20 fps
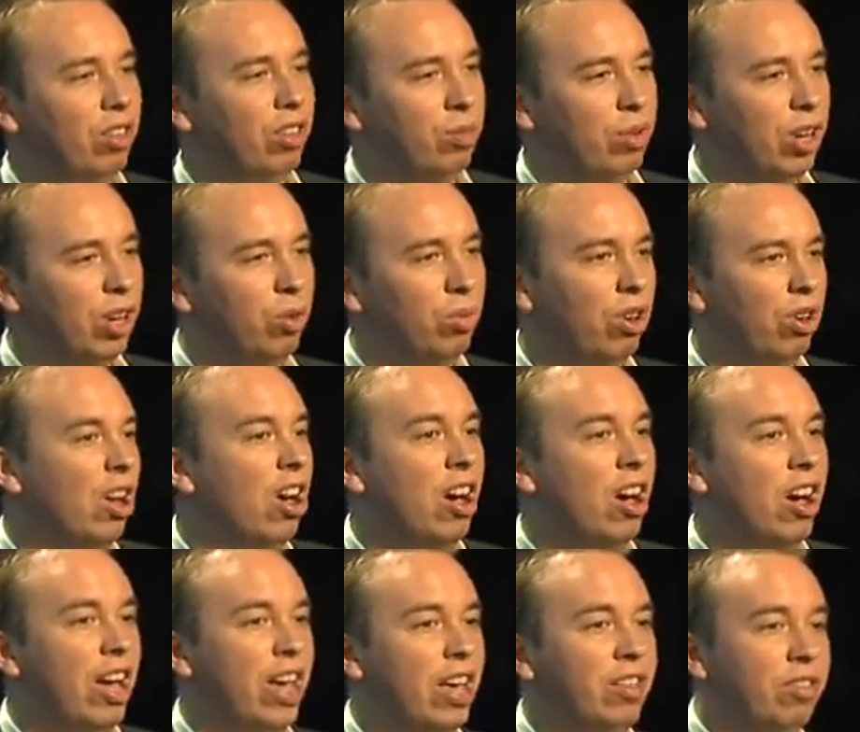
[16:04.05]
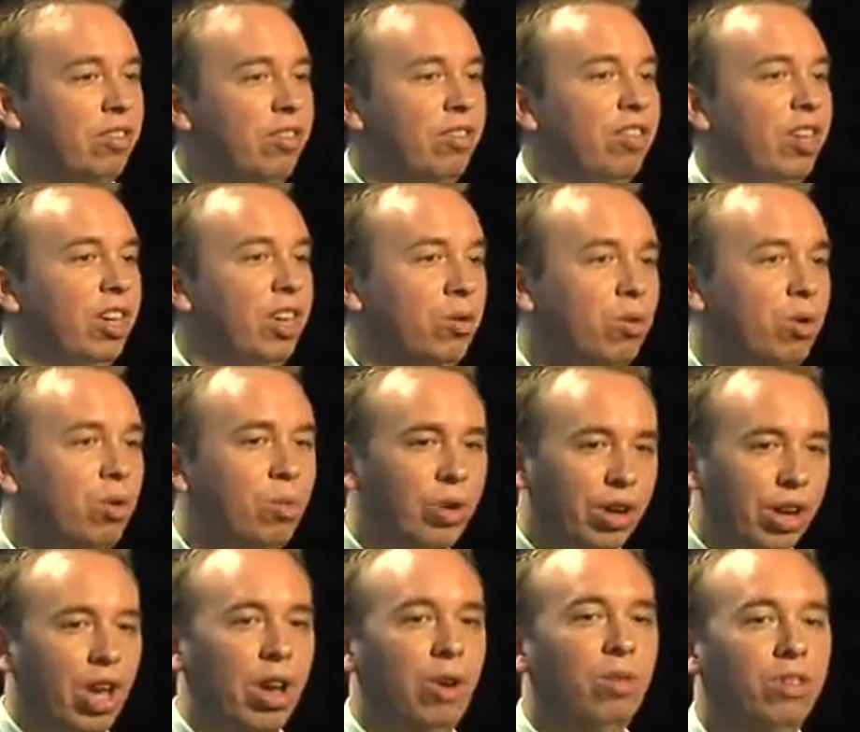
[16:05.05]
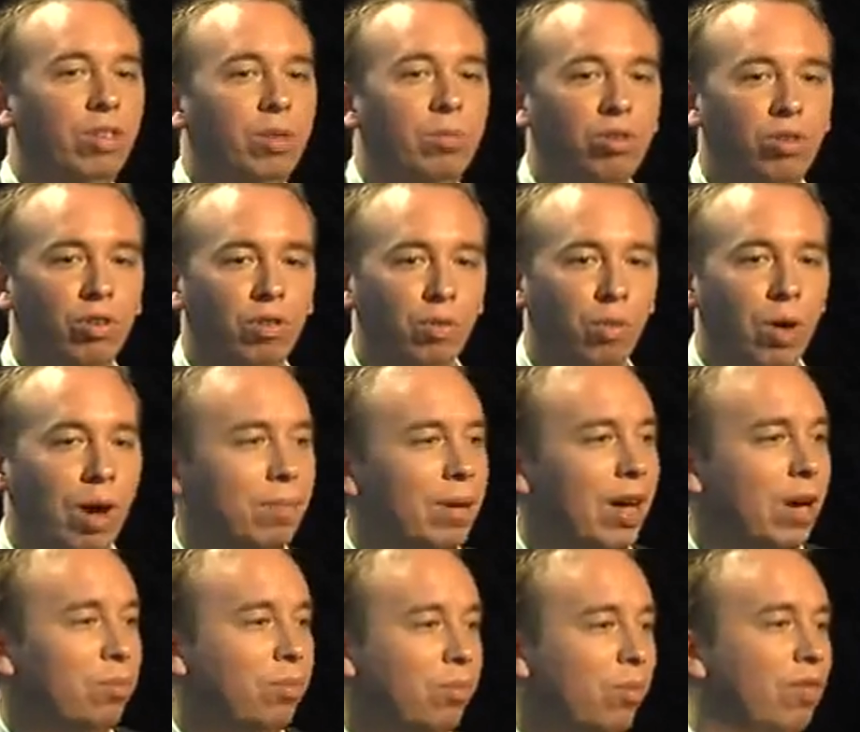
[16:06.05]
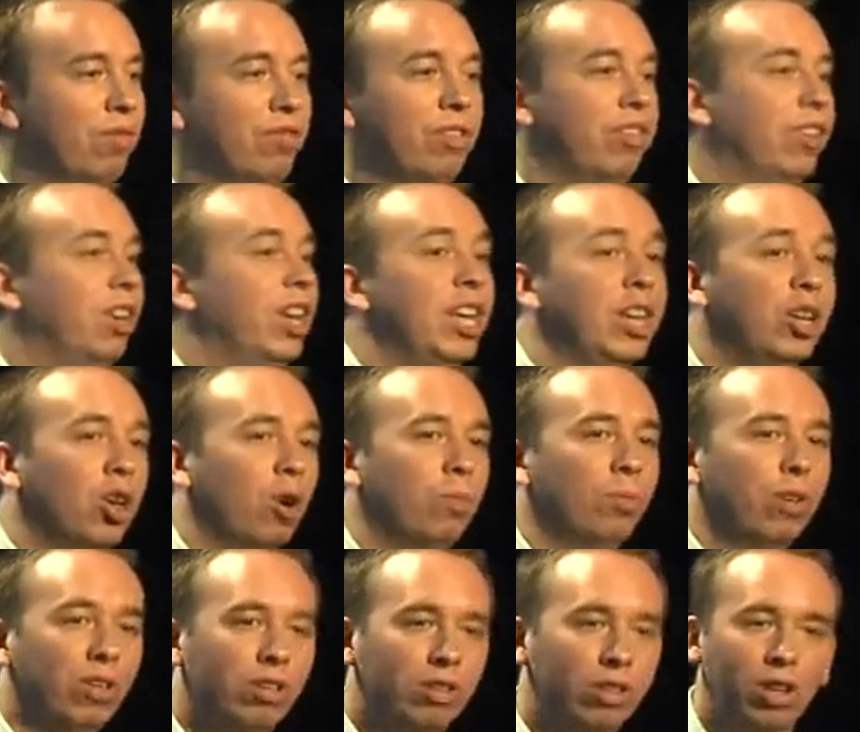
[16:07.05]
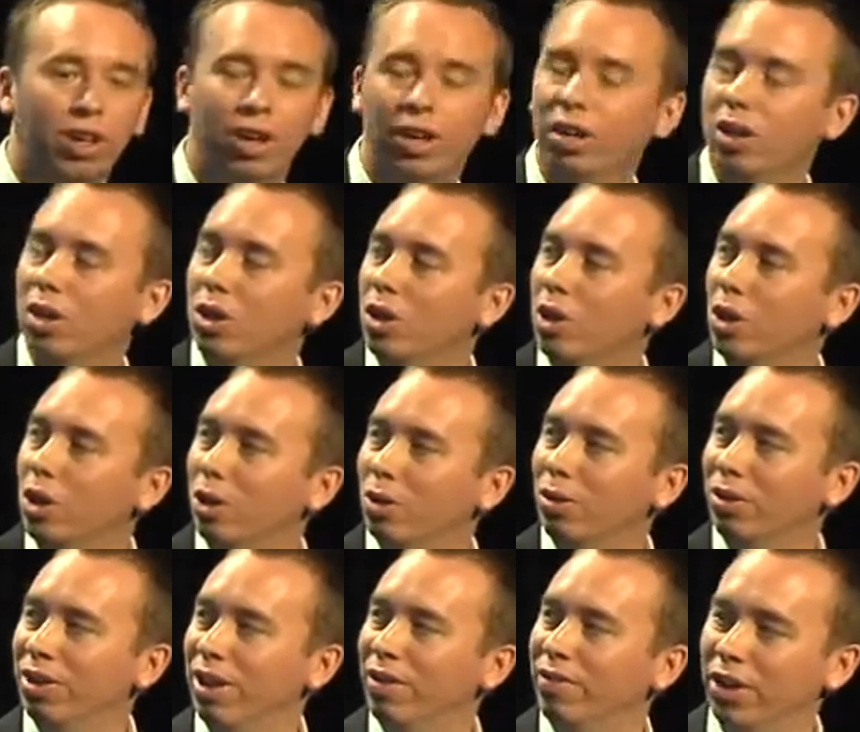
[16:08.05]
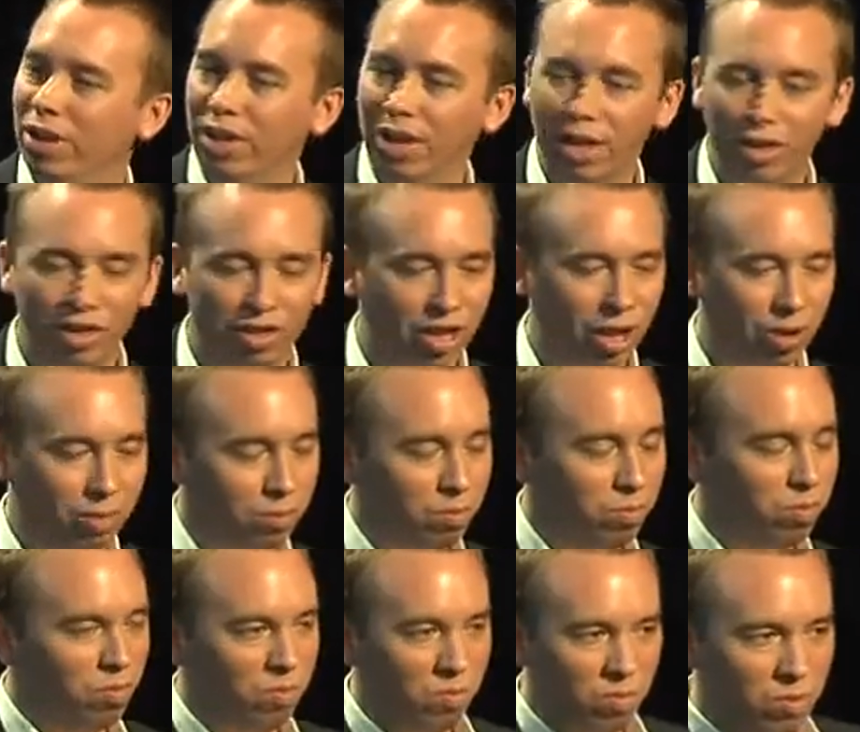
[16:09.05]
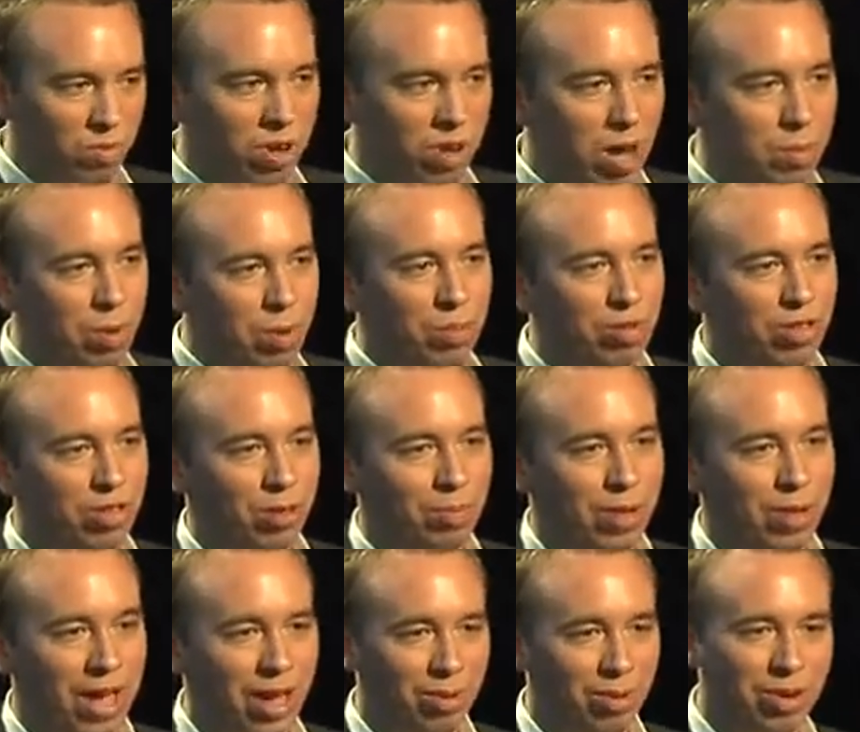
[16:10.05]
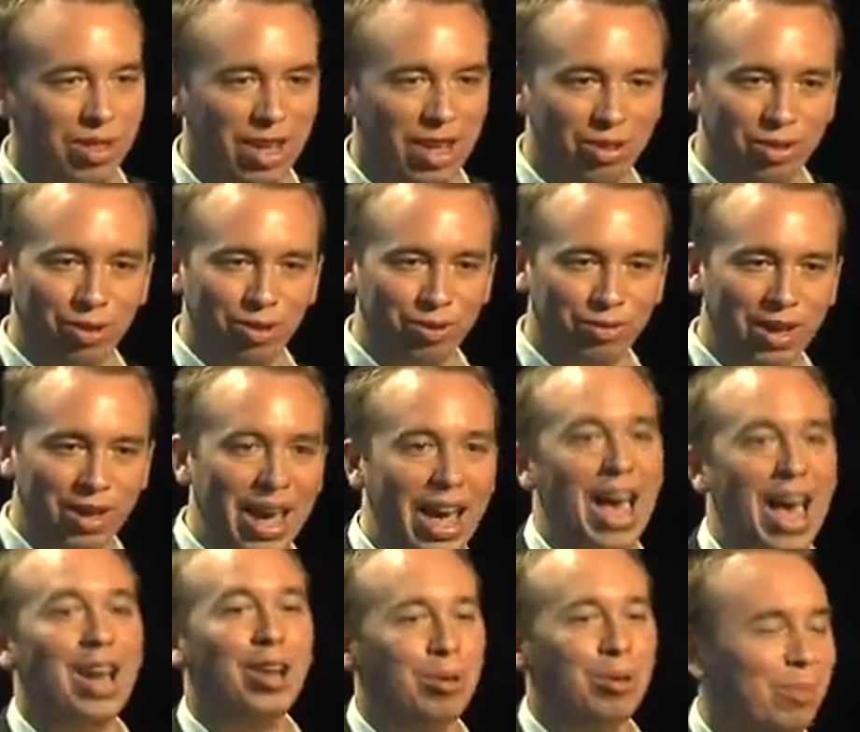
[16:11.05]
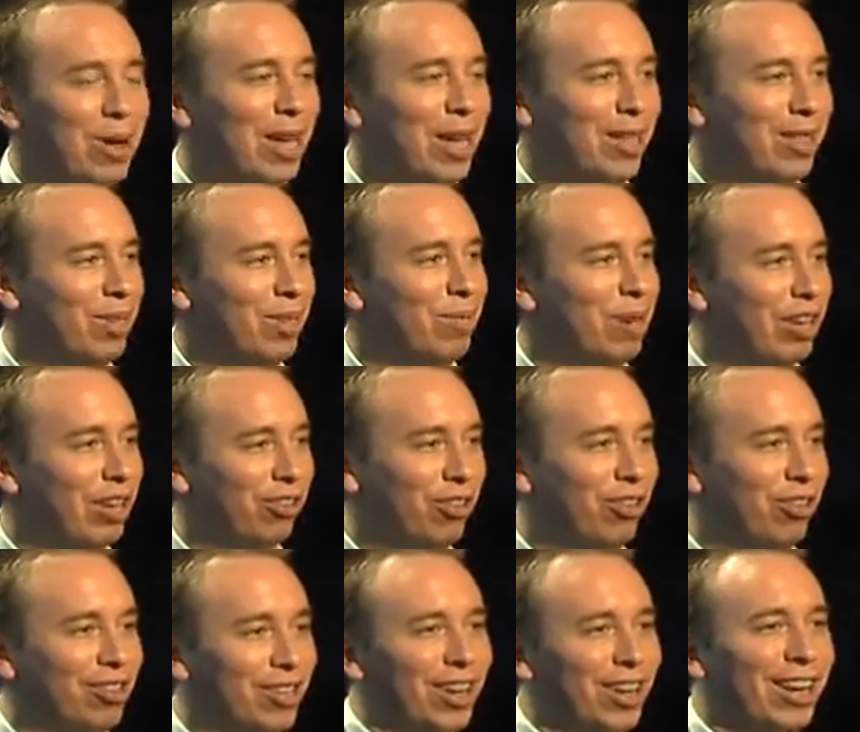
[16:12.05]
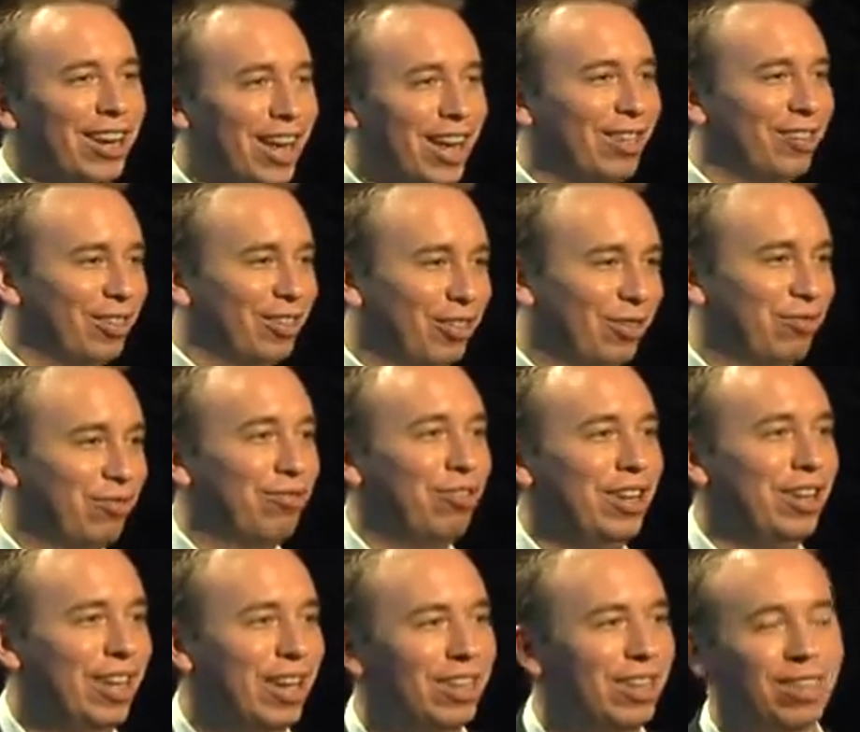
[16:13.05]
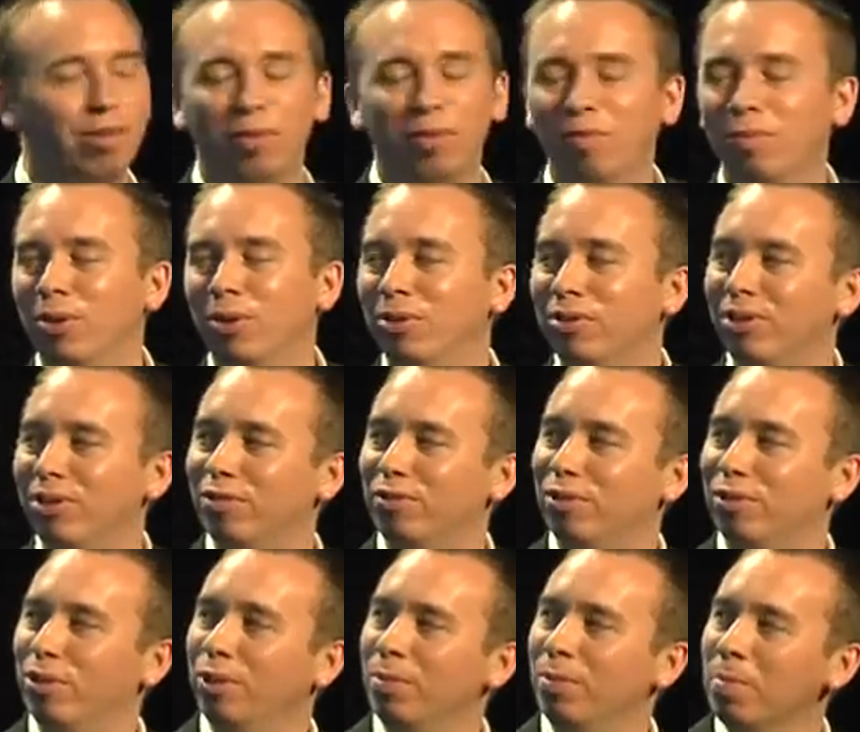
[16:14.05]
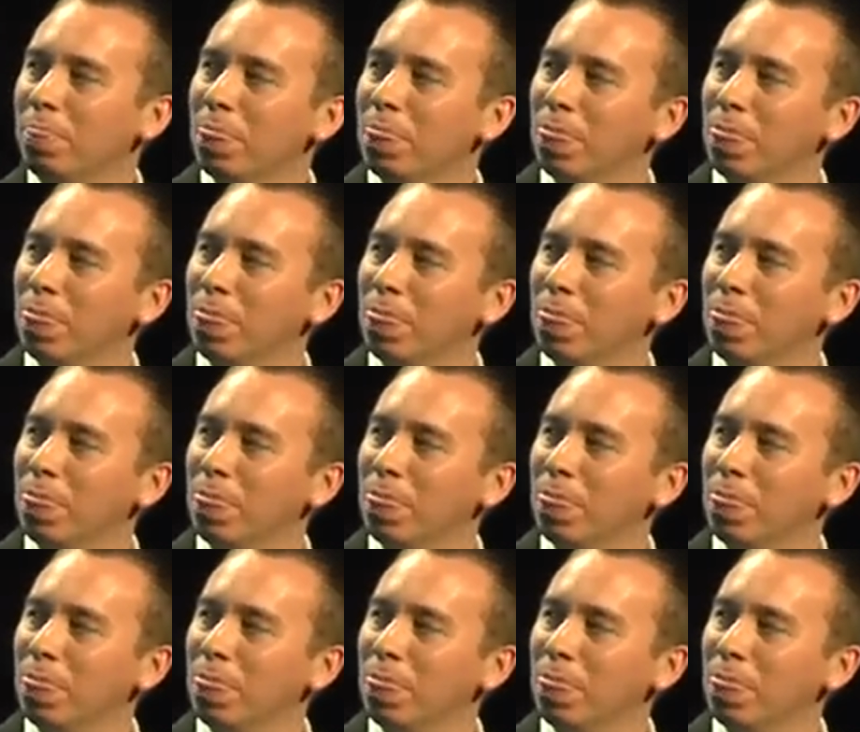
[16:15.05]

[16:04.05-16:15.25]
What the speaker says: So we're going to want IS and SQL, and we're going to host some sort of web app, whether it's an e-commerce site or whatever. So come up with a spec. We then sort of add a bit to make sure it's going to last us the 3 years that we've bought it for.